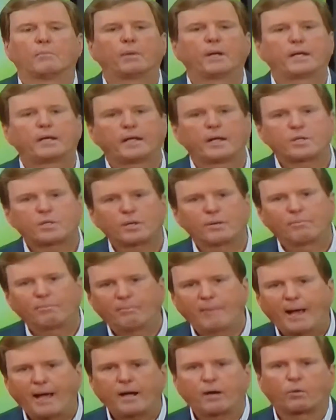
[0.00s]
But it
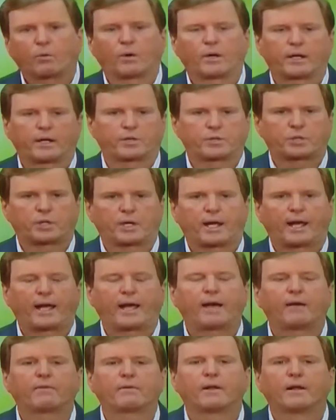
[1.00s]
doesn't matter what else you
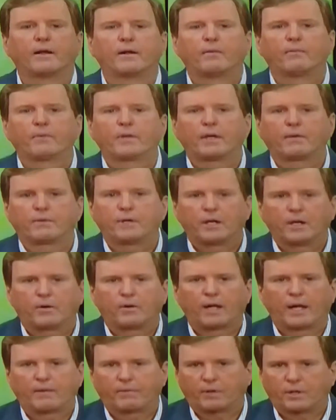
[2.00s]
have if you
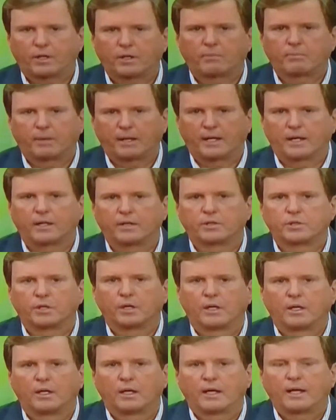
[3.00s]
don't have a good marriage.
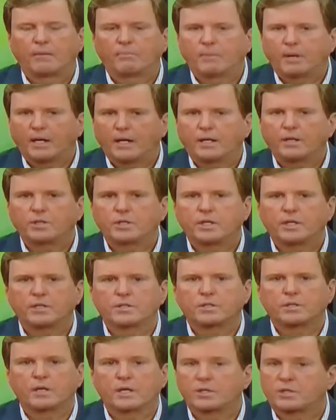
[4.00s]
And marriage
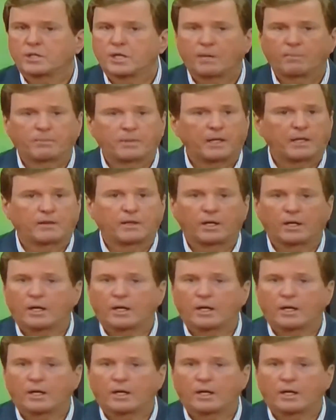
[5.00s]
is something